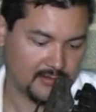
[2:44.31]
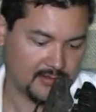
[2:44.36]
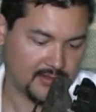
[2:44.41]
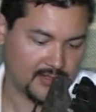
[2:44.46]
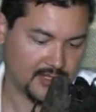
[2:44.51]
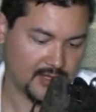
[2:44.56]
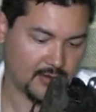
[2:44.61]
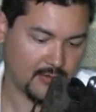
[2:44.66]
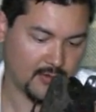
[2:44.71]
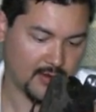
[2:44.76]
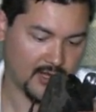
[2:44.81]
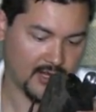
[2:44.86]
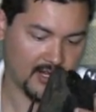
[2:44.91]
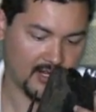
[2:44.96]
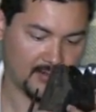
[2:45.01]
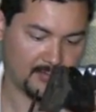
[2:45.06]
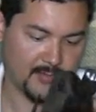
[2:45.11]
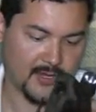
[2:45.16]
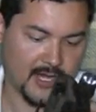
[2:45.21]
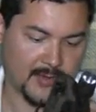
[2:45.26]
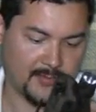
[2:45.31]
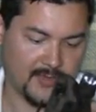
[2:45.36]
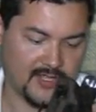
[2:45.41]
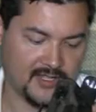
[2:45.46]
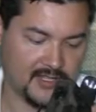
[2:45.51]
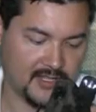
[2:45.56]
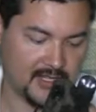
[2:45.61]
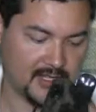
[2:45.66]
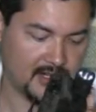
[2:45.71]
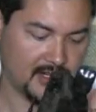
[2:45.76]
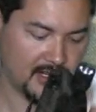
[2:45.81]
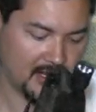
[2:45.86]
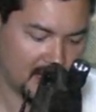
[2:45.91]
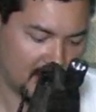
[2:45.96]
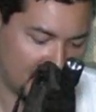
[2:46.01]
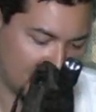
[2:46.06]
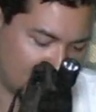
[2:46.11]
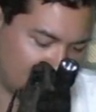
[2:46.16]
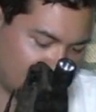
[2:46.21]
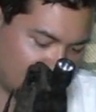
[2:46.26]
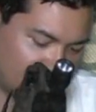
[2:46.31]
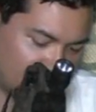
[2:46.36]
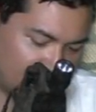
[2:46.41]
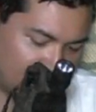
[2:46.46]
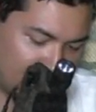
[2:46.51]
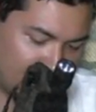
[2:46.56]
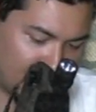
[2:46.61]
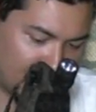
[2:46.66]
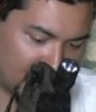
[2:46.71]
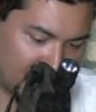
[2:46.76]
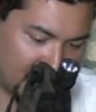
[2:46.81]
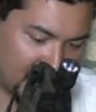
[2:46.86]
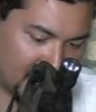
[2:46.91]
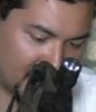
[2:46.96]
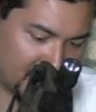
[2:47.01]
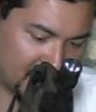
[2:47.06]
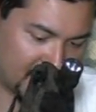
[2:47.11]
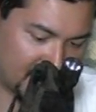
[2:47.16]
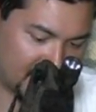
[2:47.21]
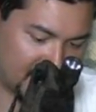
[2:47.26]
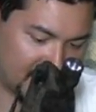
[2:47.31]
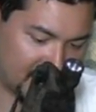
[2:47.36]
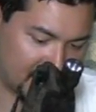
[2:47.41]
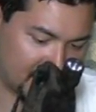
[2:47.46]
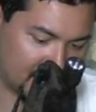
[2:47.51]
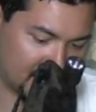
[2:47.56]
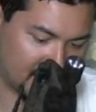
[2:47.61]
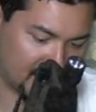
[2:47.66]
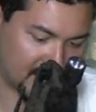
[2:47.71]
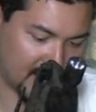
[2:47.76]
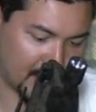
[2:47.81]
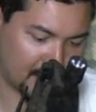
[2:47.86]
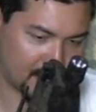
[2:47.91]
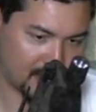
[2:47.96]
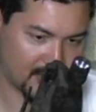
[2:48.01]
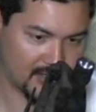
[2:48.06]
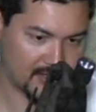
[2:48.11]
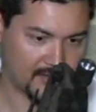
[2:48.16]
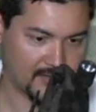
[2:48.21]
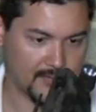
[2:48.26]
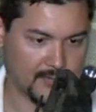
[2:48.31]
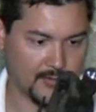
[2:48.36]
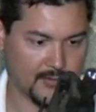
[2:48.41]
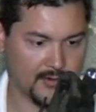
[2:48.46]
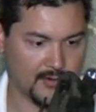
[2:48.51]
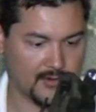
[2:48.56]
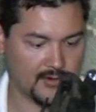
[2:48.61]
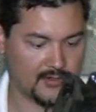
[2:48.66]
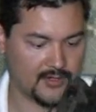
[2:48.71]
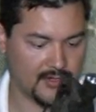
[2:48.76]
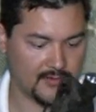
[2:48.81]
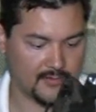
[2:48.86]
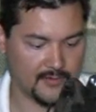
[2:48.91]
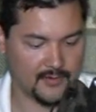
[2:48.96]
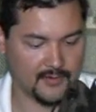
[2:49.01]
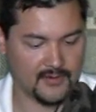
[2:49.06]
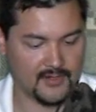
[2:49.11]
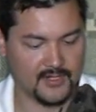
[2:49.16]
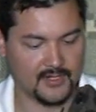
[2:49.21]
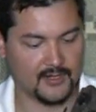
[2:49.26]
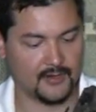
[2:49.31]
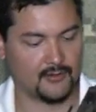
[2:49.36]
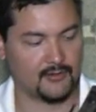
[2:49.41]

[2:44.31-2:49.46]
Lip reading: So we're going to pop this in. The military also uses this there's options for different